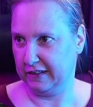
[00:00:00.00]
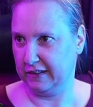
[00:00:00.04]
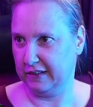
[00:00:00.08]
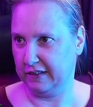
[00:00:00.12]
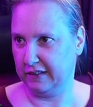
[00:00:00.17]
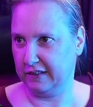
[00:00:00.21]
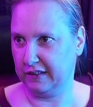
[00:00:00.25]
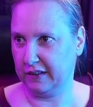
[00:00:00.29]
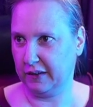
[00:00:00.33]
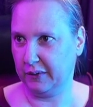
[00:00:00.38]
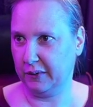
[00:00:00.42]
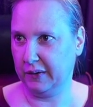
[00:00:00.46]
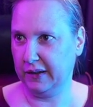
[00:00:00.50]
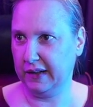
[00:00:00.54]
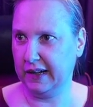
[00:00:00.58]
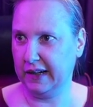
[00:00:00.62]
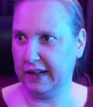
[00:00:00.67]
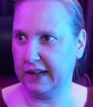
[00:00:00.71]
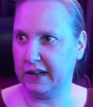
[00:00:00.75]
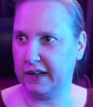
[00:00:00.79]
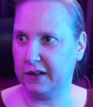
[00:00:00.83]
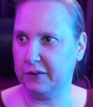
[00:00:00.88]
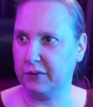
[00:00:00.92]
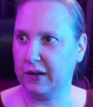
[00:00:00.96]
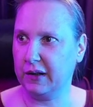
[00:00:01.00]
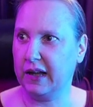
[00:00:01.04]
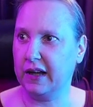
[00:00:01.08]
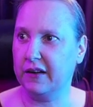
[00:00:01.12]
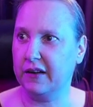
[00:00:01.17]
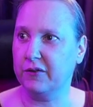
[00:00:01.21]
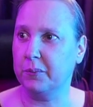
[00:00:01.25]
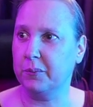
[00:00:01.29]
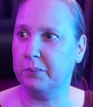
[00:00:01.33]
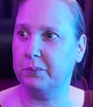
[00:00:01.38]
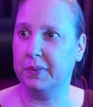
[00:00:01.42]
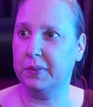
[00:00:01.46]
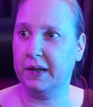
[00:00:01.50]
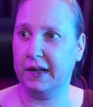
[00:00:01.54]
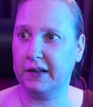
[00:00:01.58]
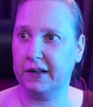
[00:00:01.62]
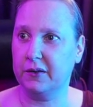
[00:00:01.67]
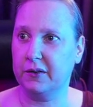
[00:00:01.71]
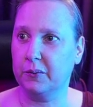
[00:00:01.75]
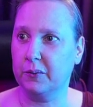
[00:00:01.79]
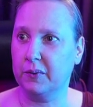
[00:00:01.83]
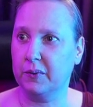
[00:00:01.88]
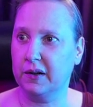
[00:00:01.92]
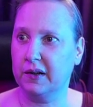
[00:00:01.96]
So here we have a
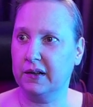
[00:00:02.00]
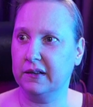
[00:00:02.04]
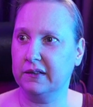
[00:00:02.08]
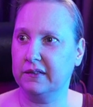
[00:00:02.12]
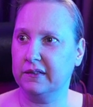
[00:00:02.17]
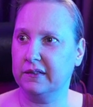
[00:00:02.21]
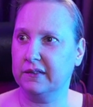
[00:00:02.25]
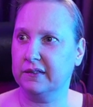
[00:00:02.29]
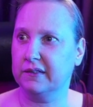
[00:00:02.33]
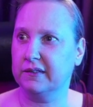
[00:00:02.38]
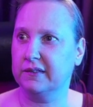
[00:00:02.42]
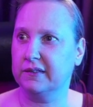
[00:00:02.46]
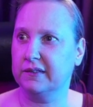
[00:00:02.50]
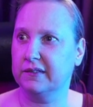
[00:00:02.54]
better one.